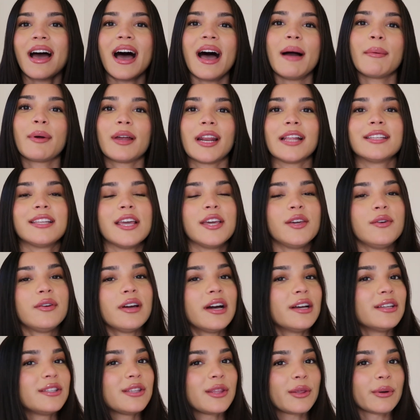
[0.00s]
I'm going to take you
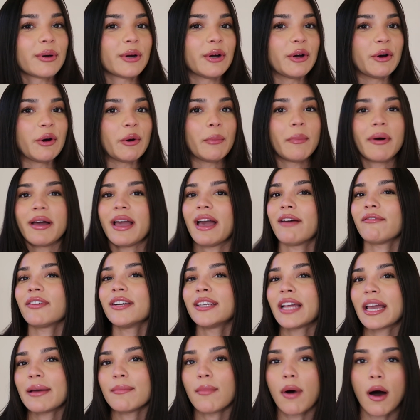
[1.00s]
guys through my
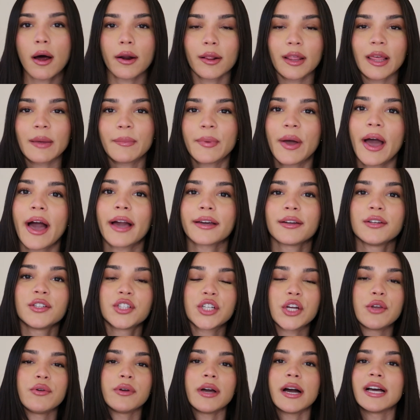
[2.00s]
everyday modeling bag and
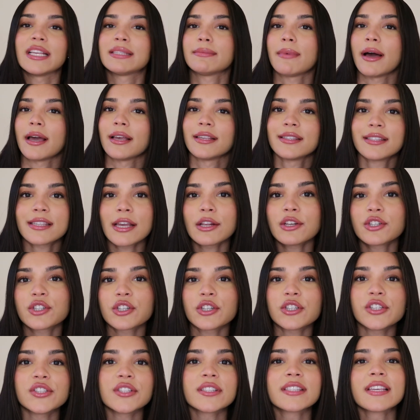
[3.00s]
show you guys my
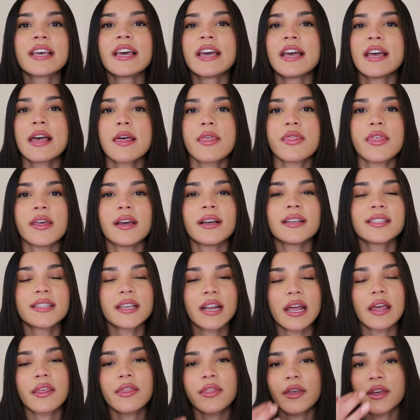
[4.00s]
essentials, things that
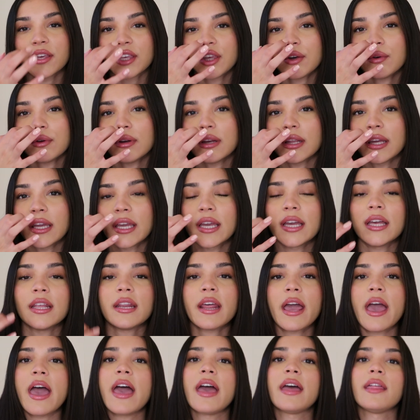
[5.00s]
I think you
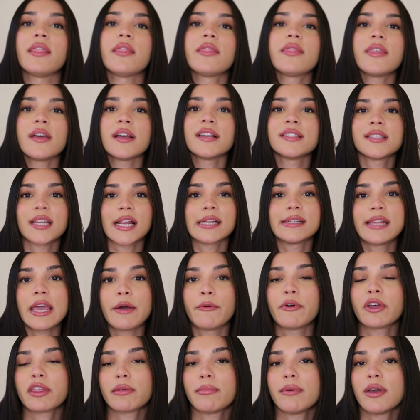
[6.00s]
need, and things that I
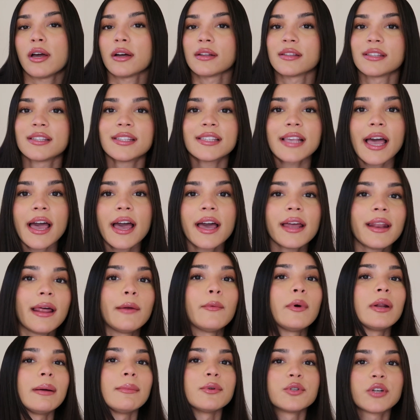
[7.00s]
take with me on set and
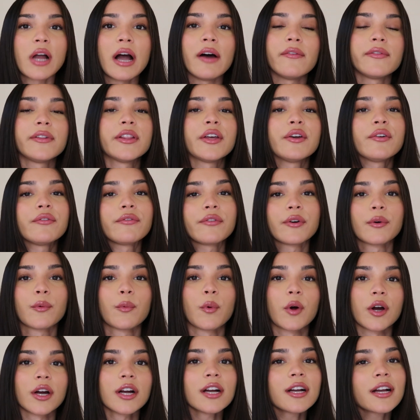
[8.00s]
when I'm traveling for
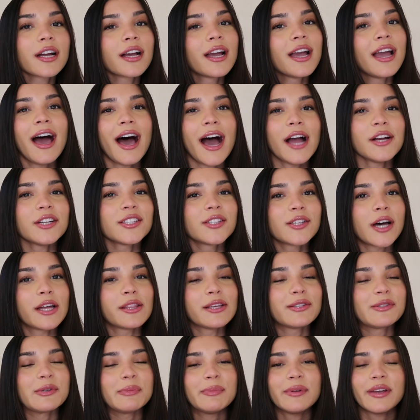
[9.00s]
work. I just thought
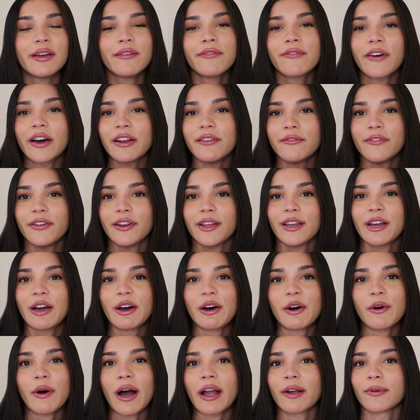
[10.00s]
this would be a fun
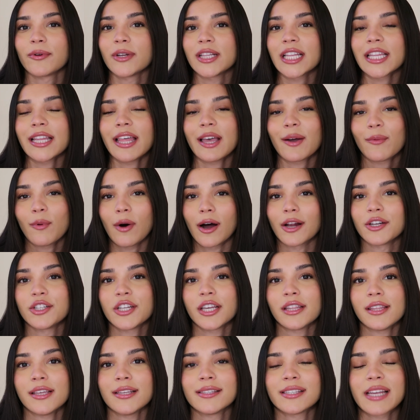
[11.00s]
video. I really like
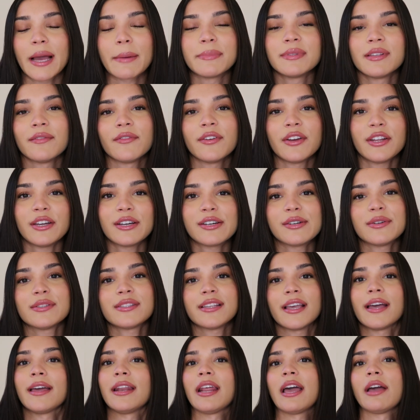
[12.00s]
watching these types of
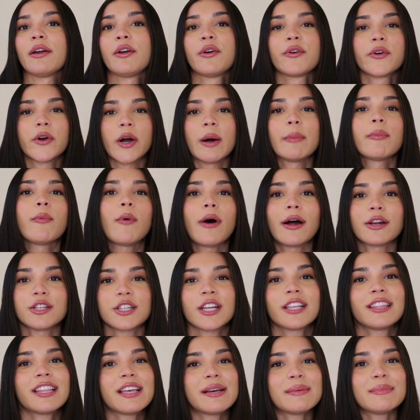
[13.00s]
videos and I grew up
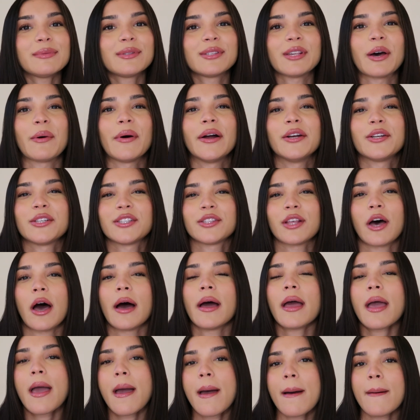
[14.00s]
watching them, so I just
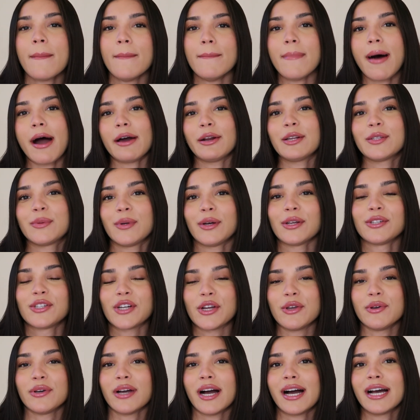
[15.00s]
thought might as well show
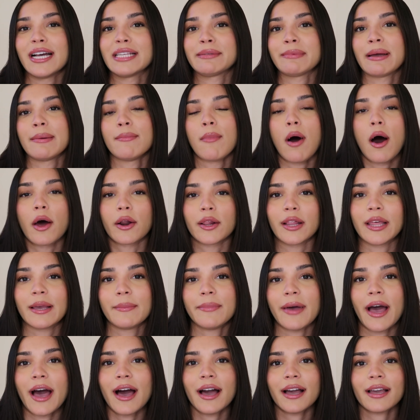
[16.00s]
you guys my modeling
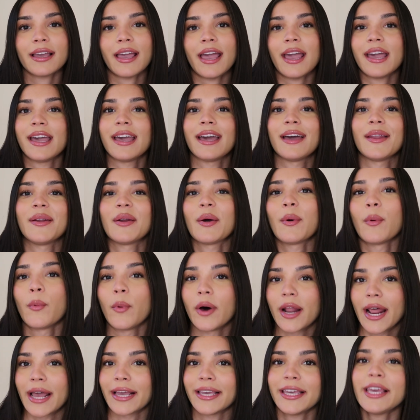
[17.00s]
bag and
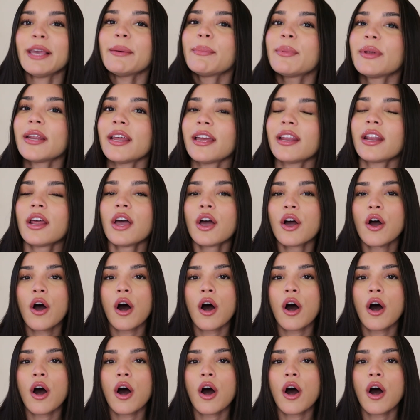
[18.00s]
what I keep in it.